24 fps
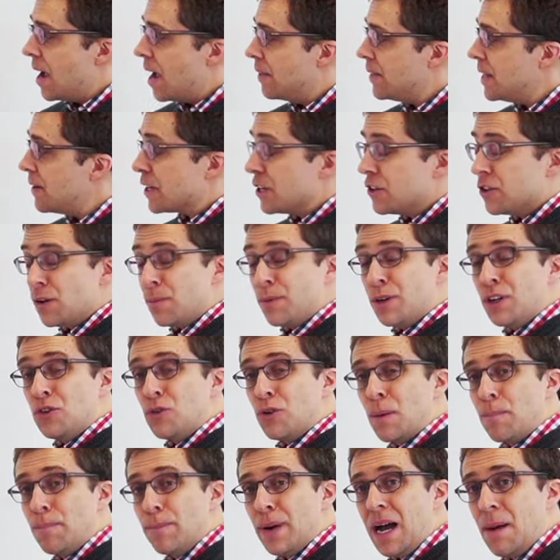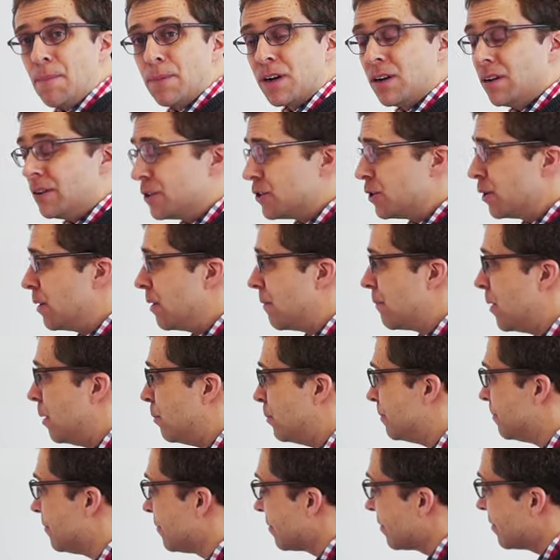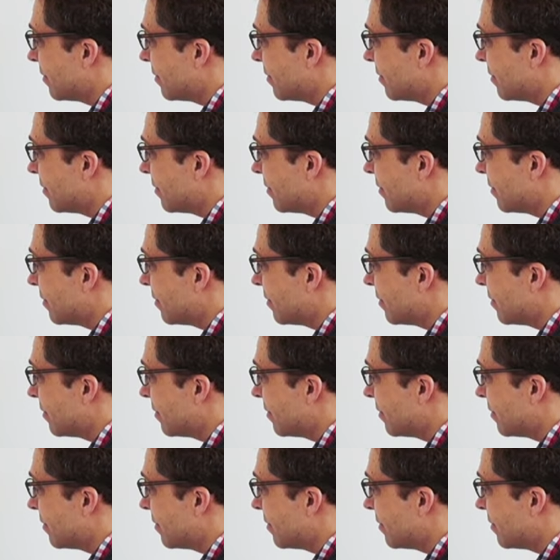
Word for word: and they've contributed to our pop culture from